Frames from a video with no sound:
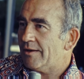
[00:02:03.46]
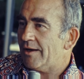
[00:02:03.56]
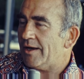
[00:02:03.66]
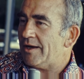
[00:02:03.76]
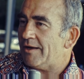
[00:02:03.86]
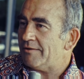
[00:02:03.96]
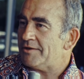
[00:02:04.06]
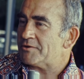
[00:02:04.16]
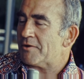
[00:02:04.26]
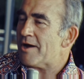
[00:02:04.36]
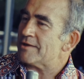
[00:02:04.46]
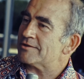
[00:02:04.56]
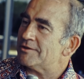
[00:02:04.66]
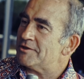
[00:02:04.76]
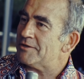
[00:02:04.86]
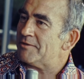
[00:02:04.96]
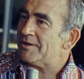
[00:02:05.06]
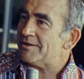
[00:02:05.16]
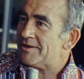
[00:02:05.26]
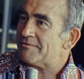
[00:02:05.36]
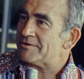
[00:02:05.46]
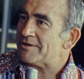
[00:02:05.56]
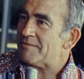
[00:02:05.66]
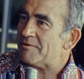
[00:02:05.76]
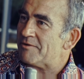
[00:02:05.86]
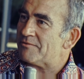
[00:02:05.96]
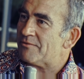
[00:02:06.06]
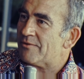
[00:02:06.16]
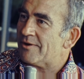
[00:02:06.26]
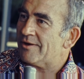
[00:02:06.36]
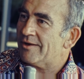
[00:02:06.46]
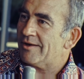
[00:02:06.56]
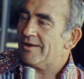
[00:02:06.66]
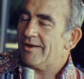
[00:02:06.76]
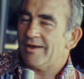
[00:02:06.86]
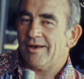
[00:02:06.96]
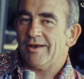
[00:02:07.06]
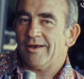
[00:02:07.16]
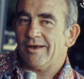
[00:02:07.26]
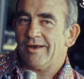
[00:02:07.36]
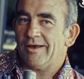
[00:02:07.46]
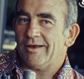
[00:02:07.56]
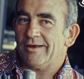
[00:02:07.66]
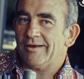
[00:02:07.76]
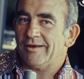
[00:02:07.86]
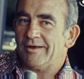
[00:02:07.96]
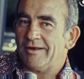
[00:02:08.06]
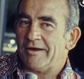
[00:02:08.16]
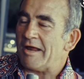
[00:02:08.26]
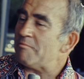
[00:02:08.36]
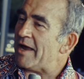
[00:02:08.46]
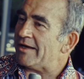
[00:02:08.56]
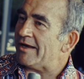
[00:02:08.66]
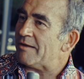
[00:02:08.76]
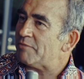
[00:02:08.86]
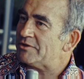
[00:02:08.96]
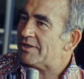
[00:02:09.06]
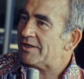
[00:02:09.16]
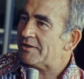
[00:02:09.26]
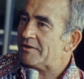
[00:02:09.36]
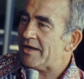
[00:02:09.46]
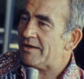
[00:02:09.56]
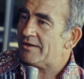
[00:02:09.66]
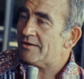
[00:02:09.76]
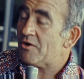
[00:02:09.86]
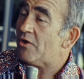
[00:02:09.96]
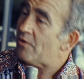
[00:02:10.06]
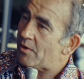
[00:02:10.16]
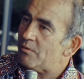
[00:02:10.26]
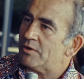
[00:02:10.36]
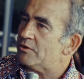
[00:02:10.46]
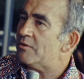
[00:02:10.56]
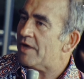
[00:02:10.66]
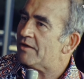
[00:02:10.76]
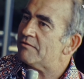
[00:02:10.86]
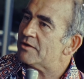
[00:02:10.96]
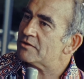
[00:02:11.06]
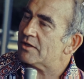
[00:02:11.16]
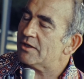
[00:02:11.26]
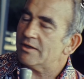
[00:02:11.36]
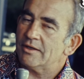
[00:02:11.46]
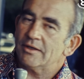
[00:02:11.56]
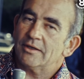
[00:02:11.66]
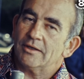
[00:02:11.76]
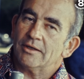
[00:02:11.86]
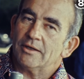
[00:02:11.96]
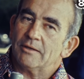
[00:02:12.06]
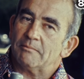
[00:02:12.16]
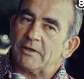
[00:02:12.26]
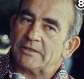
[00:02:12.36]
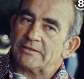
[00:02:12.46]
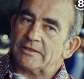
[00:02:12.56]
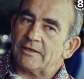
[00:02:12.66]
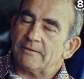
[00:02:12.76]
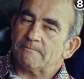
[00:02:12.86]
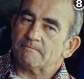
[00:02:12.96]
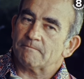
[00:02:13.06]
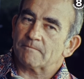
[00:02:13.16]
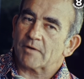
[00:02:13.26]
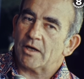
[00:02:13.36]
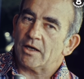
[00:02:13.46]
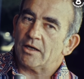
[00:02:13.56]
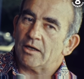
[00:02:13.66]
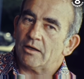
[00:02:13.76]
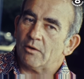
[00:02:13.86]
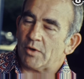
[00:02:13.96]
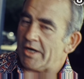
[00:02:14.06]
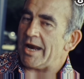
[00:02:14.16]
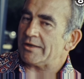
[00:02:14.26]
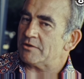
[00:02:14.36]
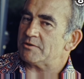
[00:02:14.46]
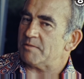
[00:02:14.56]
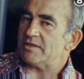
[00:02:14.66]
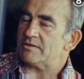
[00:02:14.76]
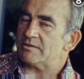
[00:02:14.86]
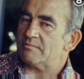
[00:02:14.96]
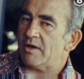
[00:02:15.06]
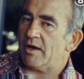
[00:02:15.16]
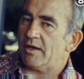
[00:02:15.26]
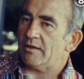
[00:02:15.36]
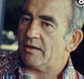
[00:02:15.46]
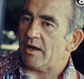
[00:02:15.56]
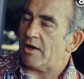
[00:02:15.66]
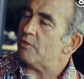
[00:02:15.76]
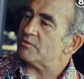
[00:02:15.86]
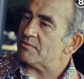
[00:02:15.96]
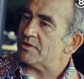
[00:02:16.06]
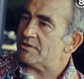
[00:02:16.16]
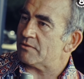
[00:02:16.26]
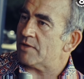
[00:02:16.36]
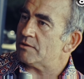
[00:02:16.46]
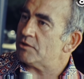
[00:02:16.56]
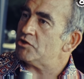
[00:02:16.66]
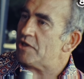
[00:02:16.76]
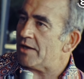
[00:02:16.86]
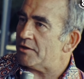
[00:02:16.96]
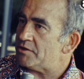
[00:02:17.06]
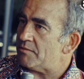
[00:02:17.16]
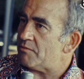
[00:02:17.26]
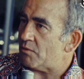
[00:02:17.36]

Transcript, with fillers: Uh, these are honest, legitimate endeavors I'm here for. Uh, not backing a particular candidate, although I will do that eventually. But um, uh, when an actor speaks his mind, I hope somebody's around to challenge him